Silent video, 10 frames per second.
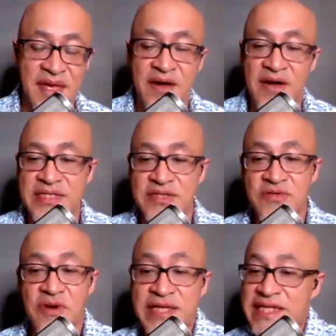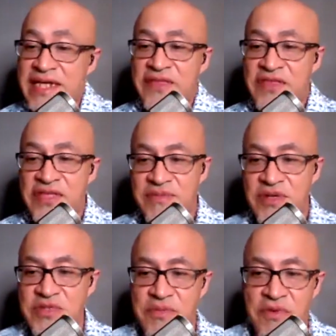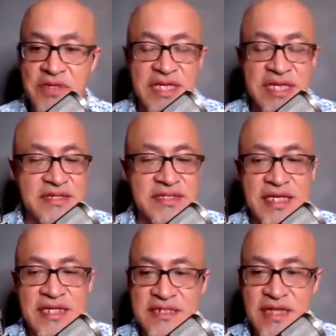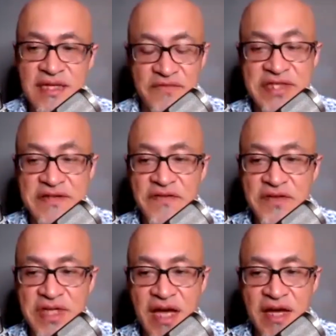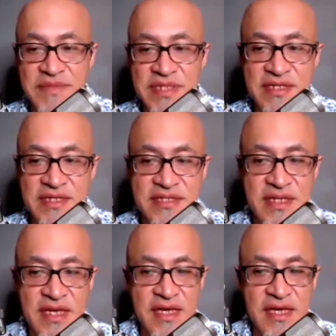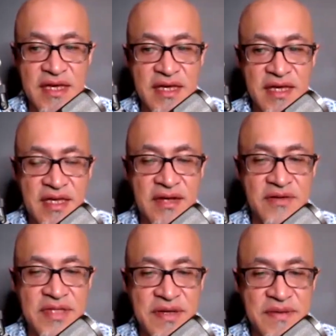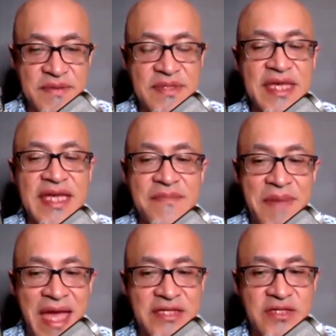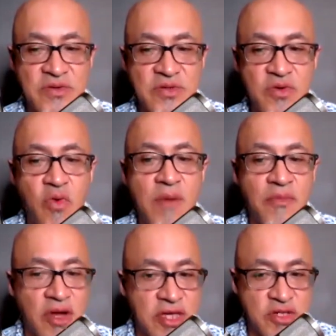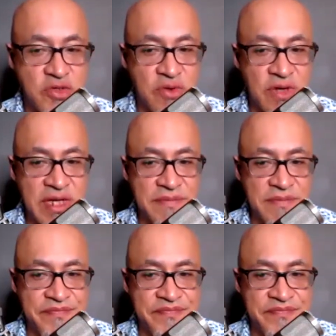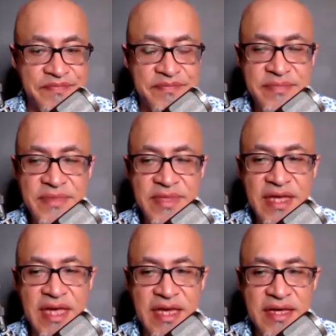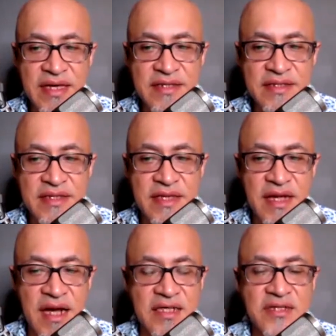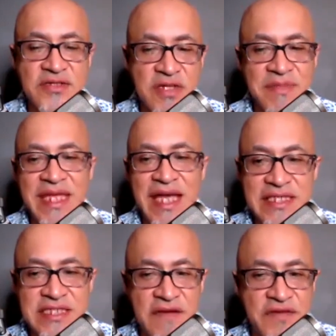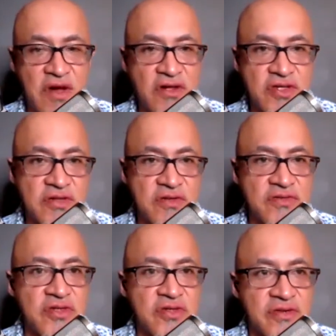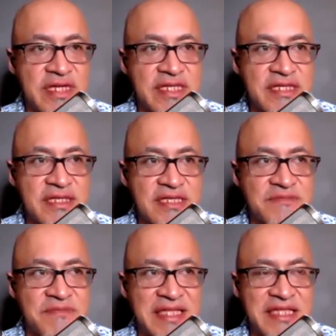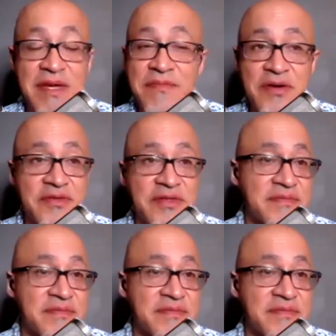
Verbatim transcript: That's cool. And I think the most important thing you said, and you've said it a few times, is, you know, the getting back to what brought you joy. And I know so many guys that I've talked to during this pandemic, both